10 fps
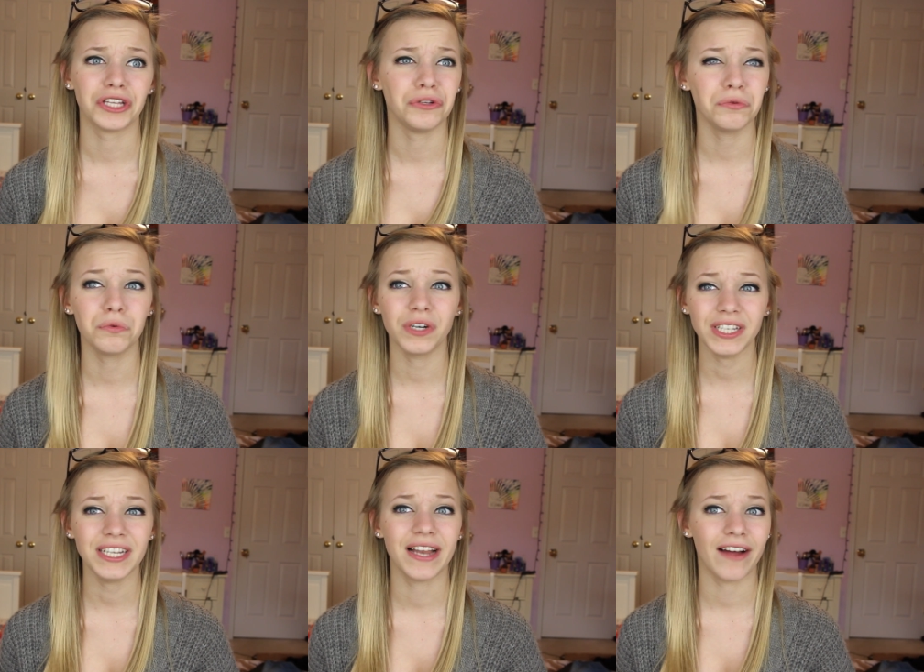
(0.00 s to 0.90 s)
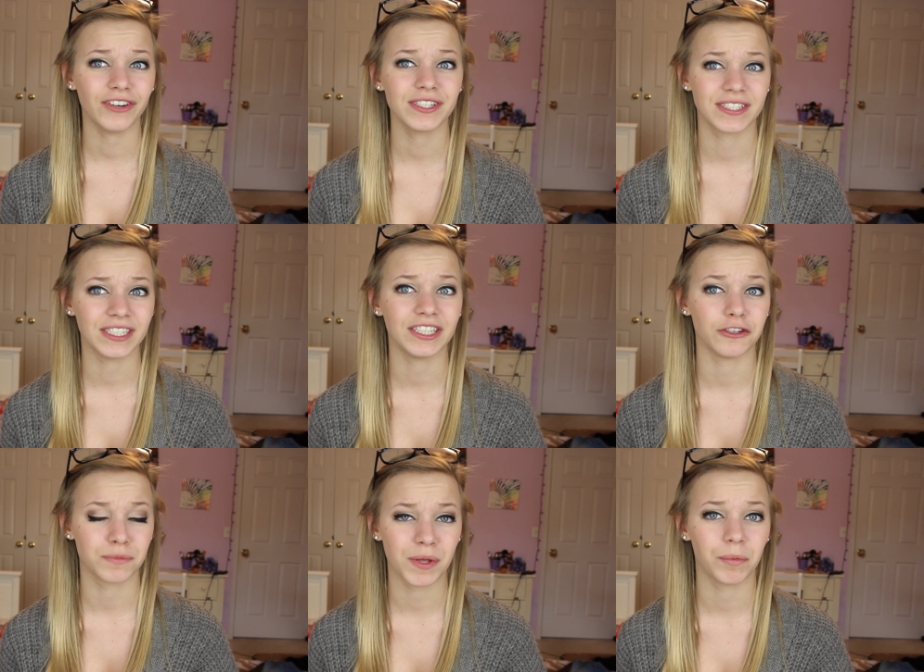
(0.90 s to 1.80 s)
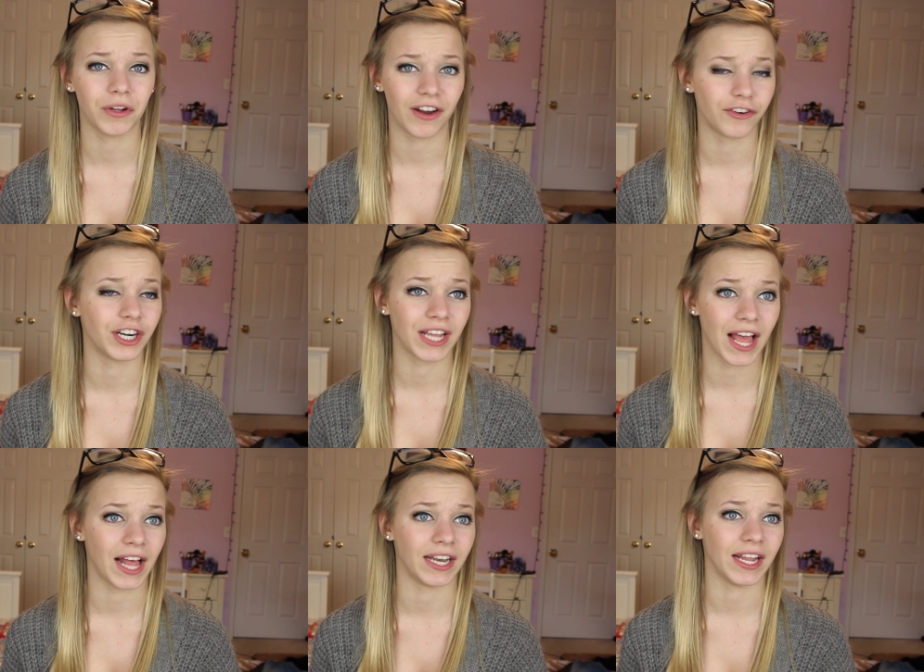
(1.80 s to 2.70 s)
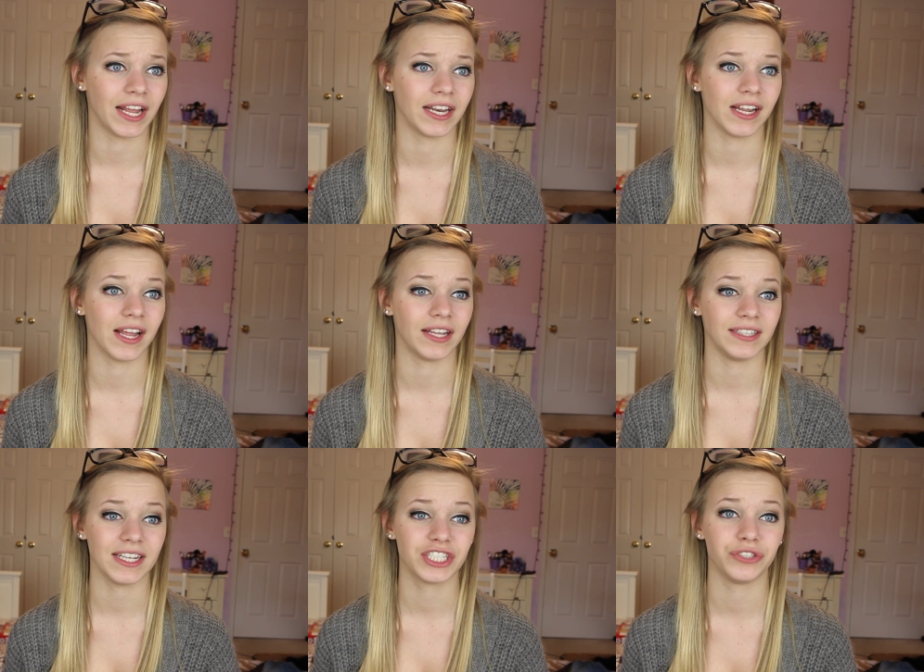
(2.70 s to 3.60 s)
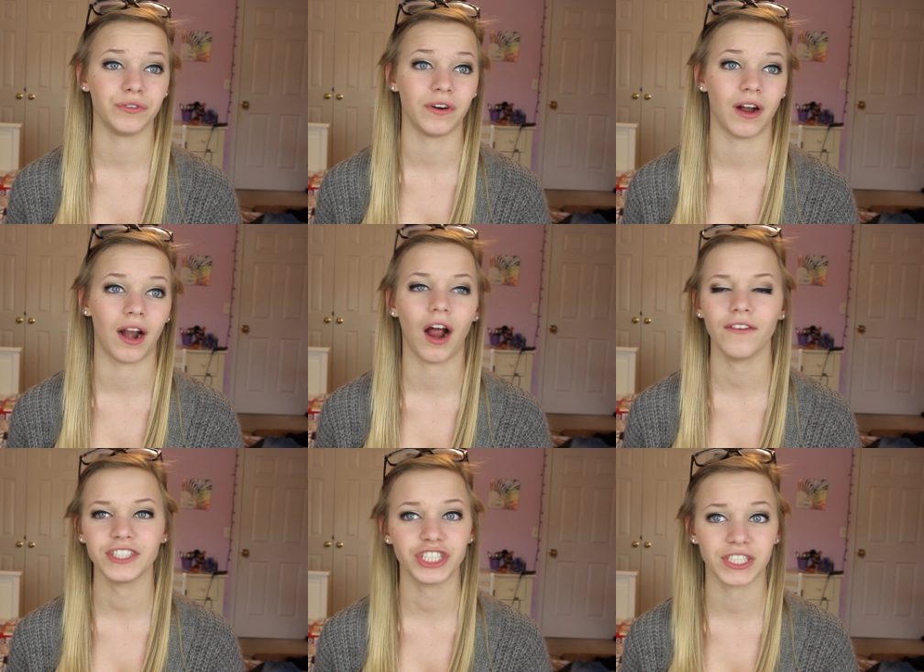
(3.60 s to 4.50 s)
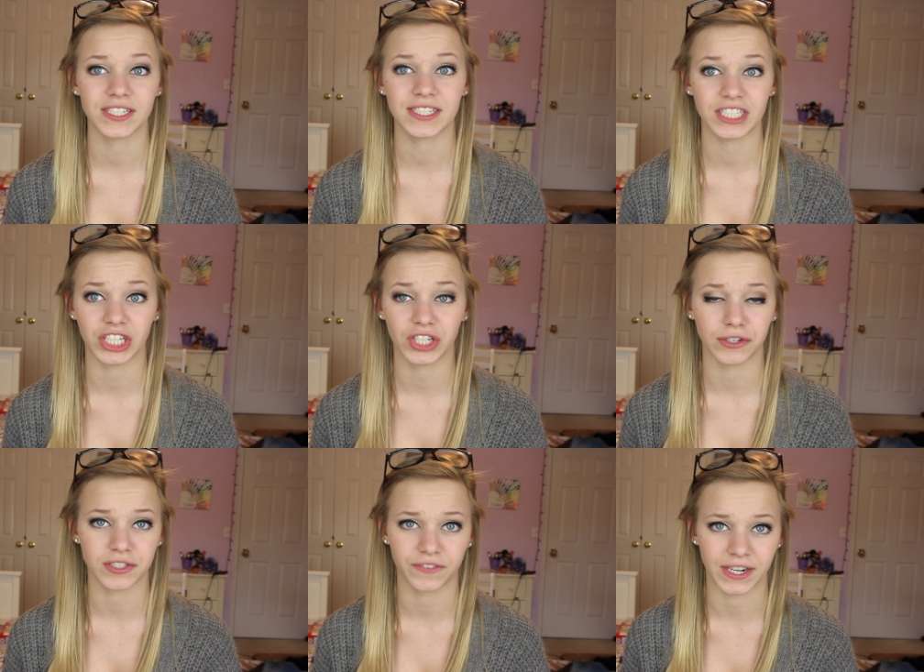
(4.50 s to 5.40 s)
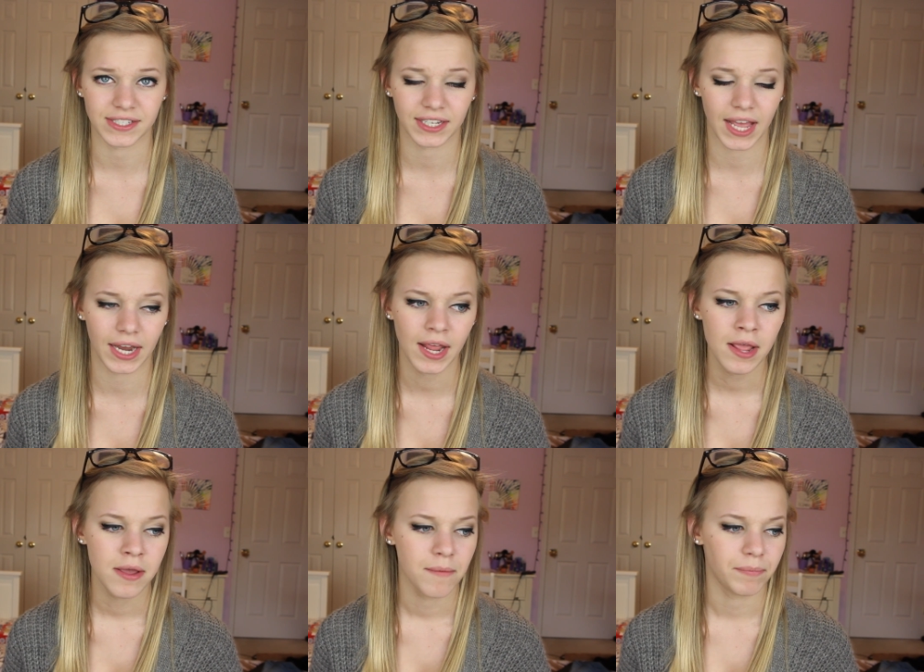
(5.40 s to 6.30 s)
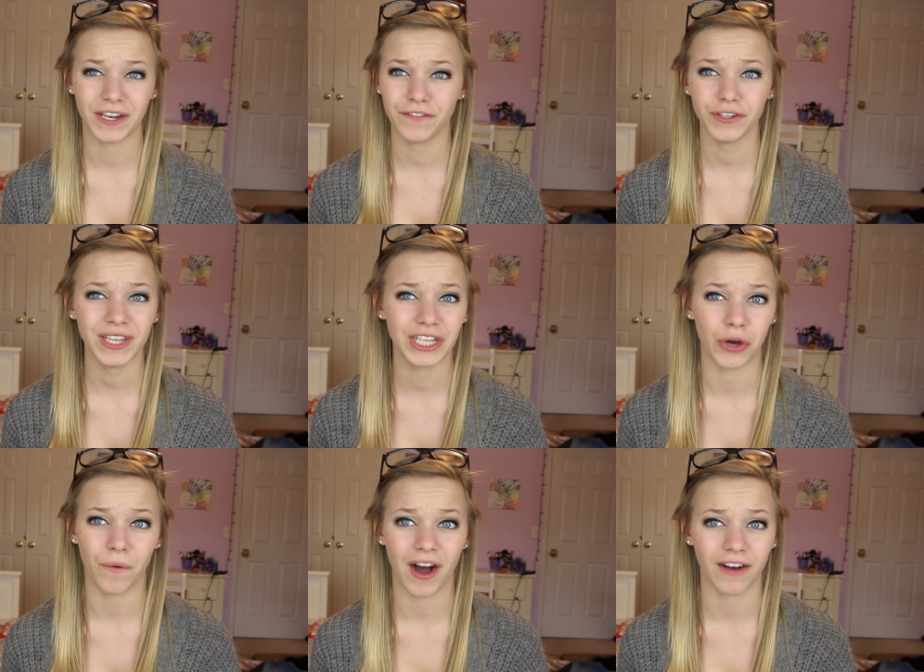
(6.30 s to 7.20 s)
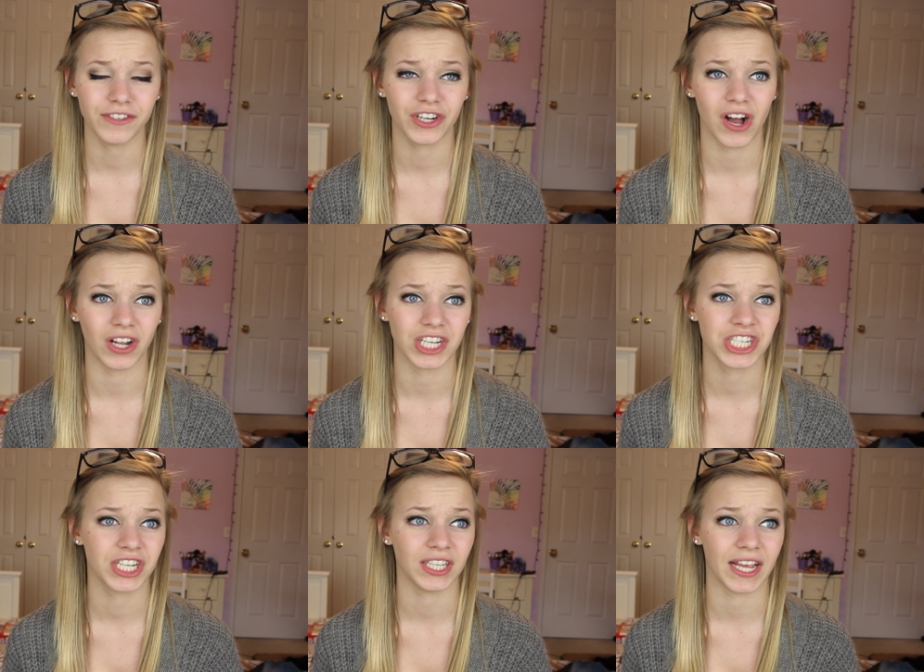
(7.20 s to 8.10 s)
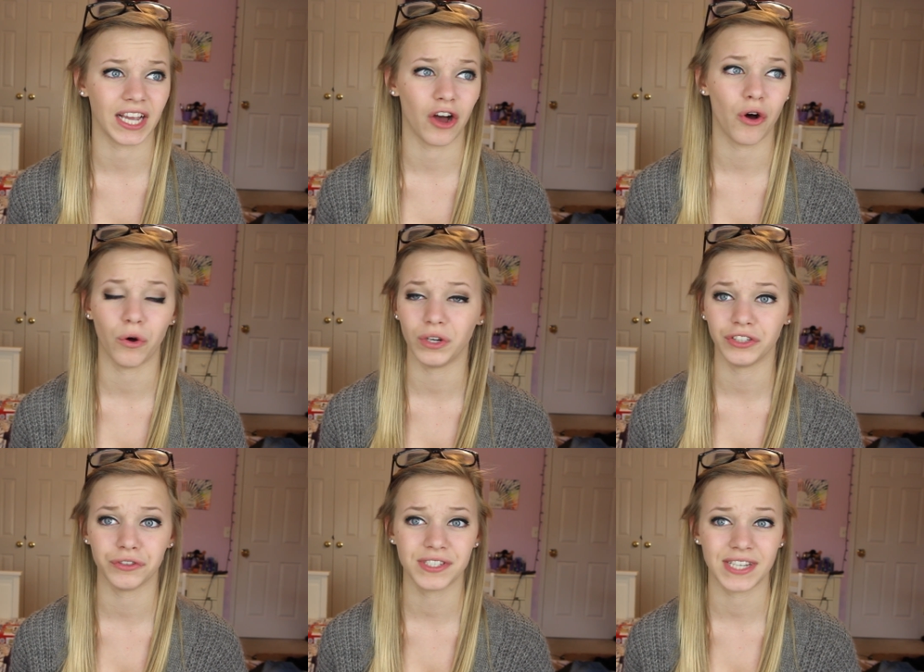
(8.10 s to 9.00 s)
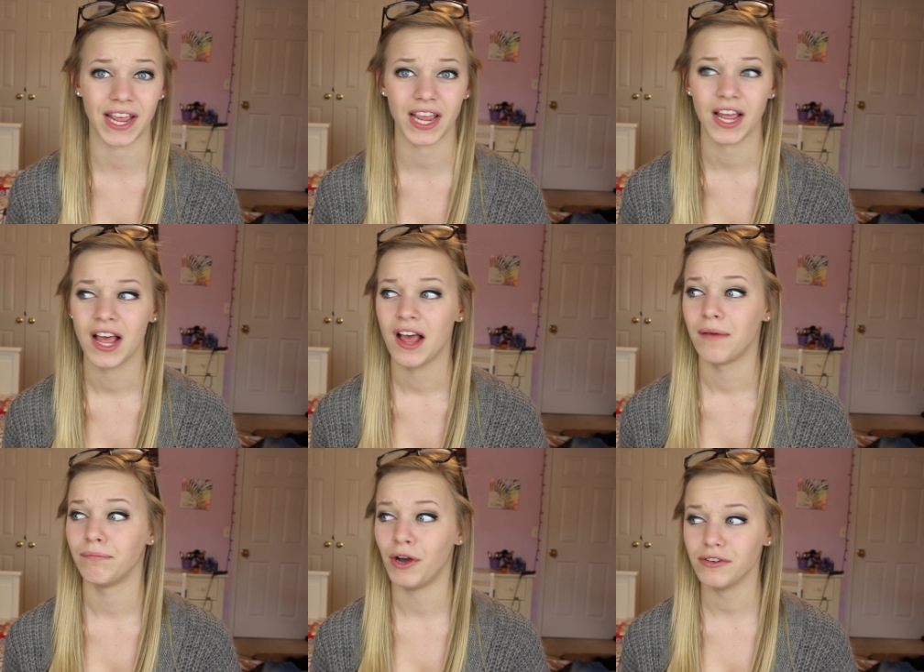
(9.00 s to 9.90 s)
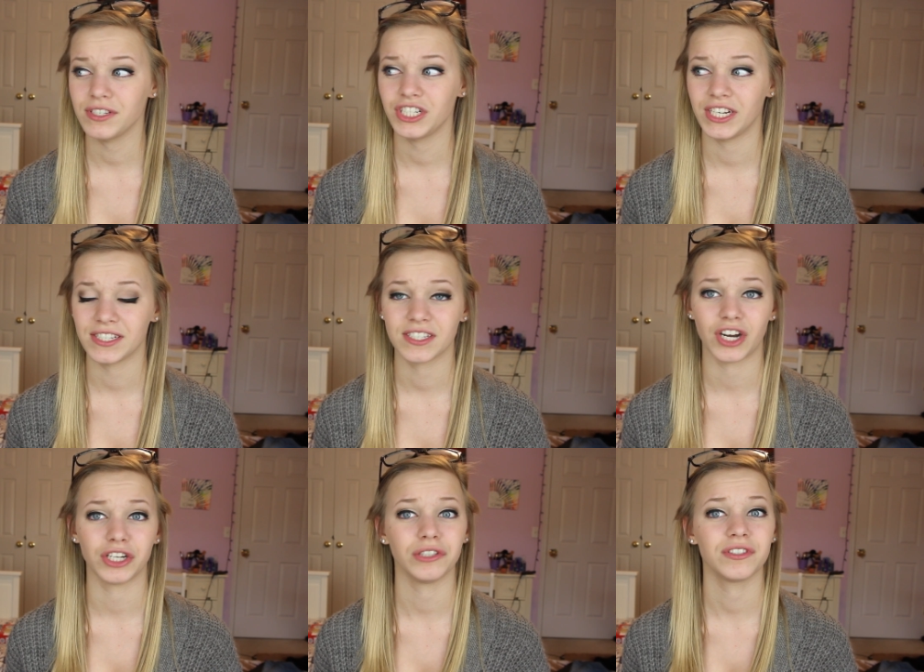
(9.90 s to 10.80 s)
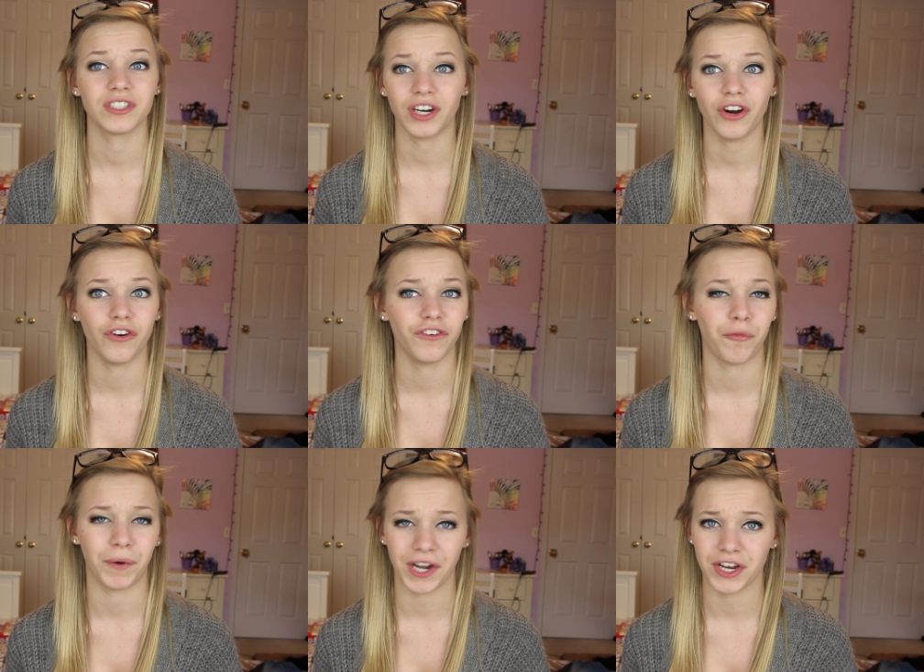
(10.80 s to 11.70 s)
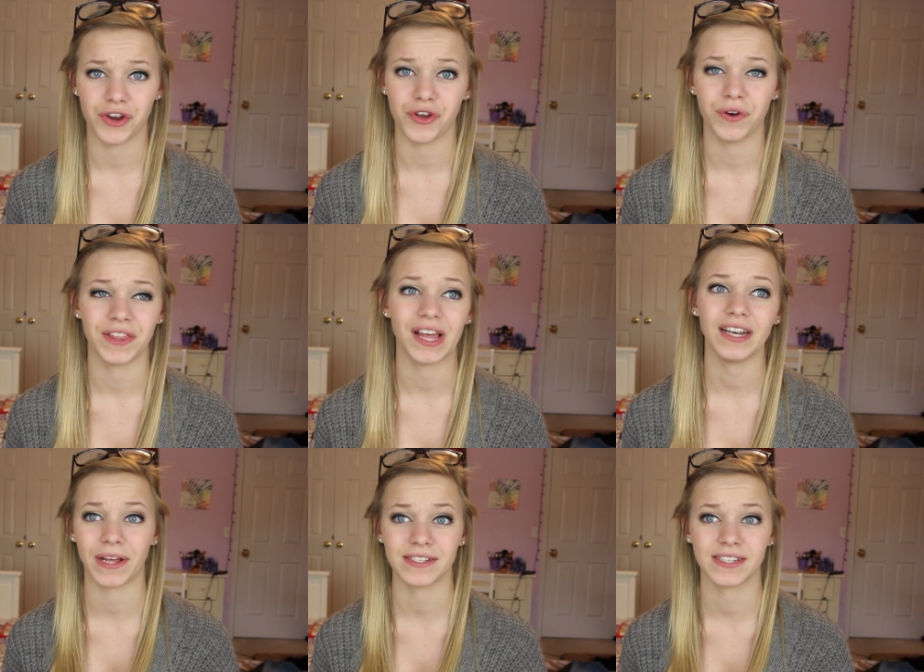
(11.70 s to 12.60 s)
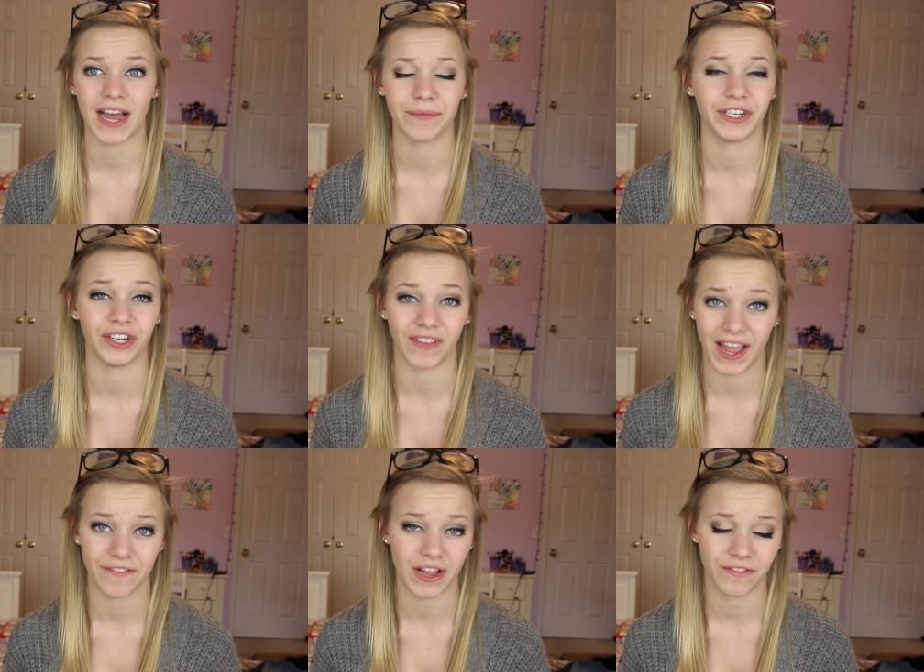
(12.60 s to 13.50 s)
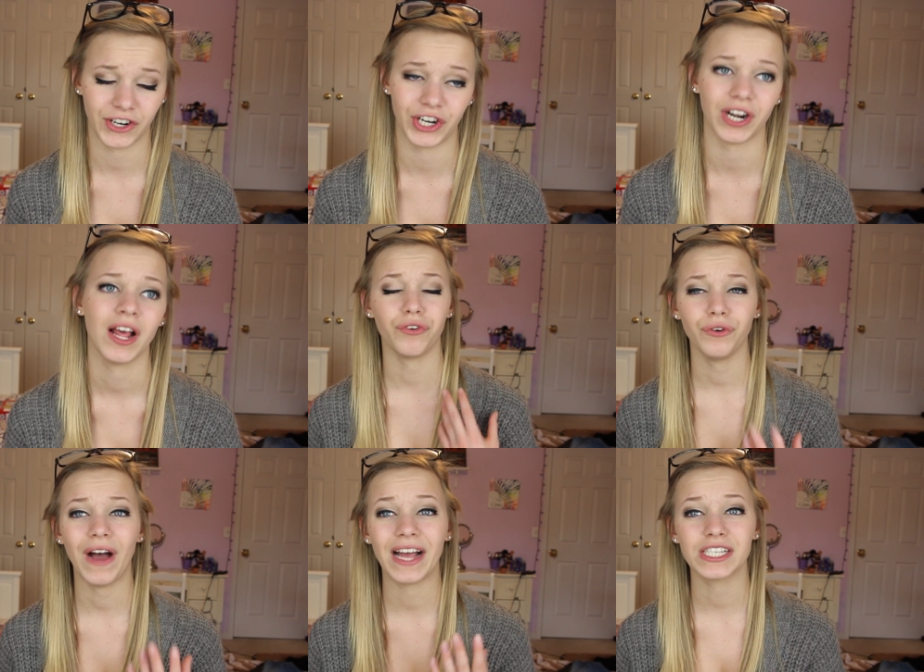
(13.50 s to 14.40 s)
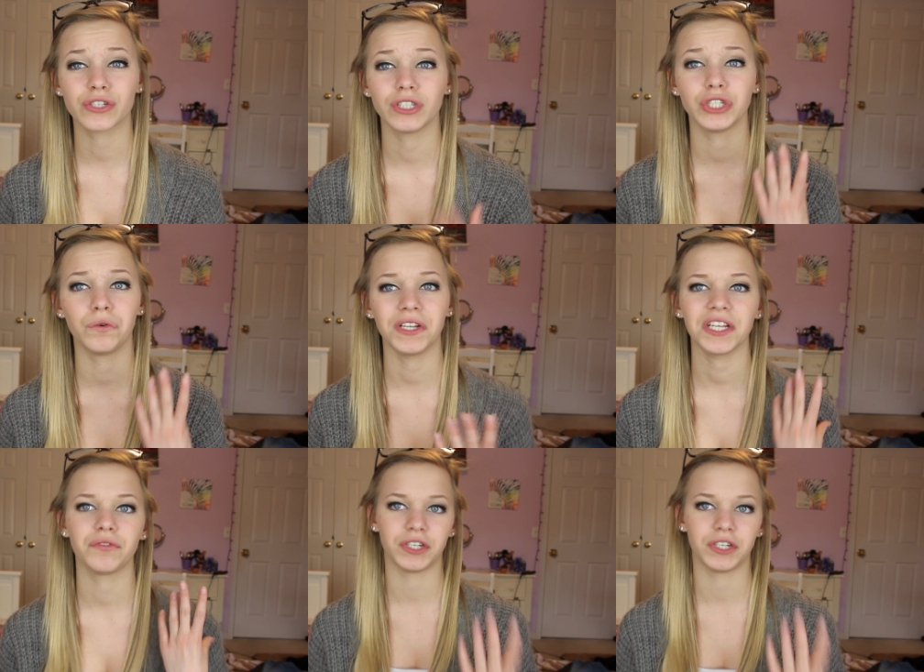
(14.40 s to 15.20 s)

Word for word: you really never see those people ever again and unless you, obviously you're going to see your close friends again, but if you like go off to college to like a whole new state, most chances are you start over brand new and that best time in your life I've heard. Through high school you really